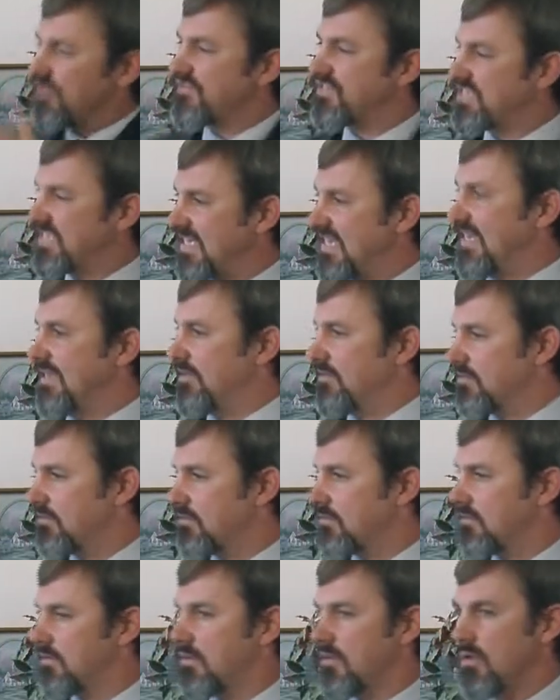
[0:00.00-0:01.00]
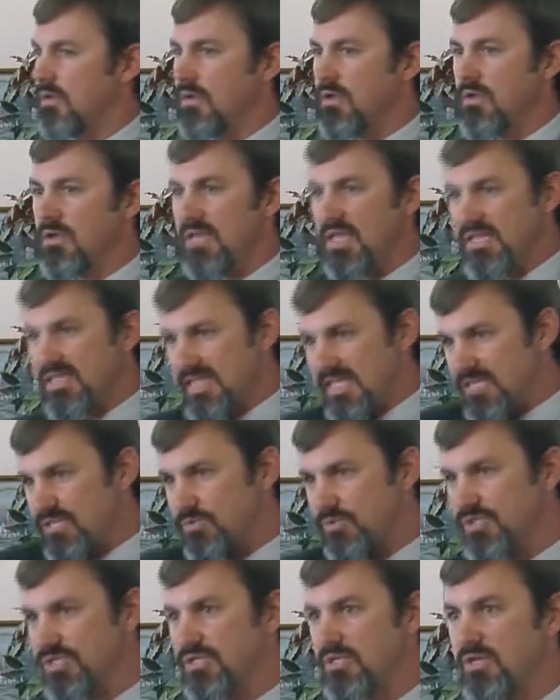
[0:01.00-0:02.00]
have seen that this
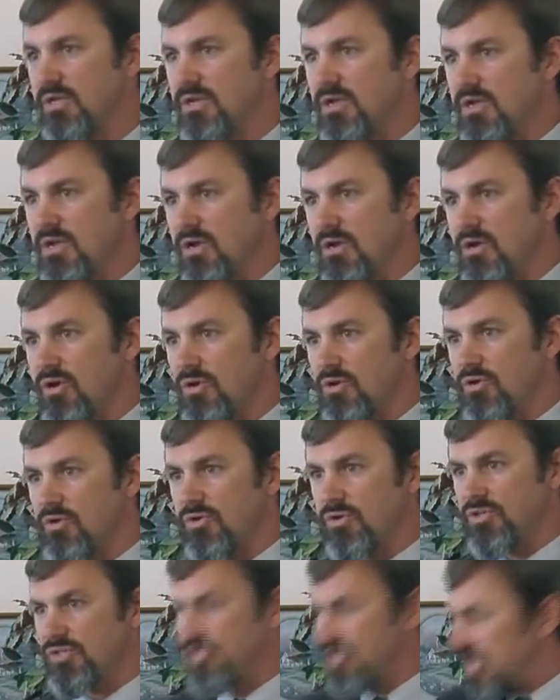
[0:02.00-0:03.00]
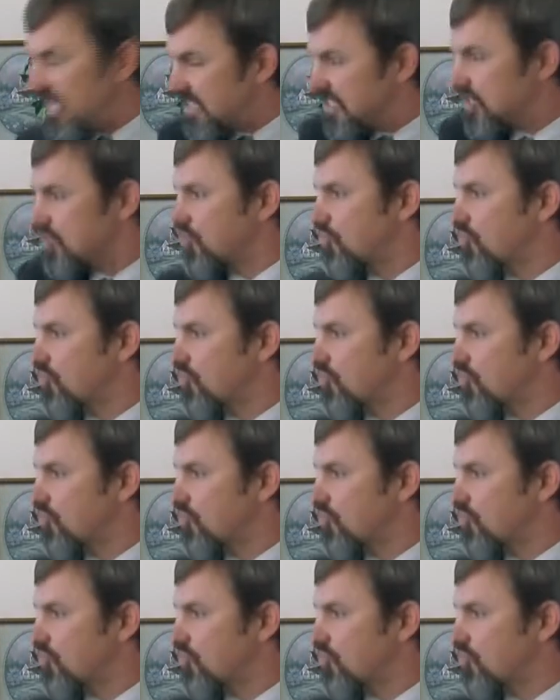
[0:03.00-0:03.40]
was Jesus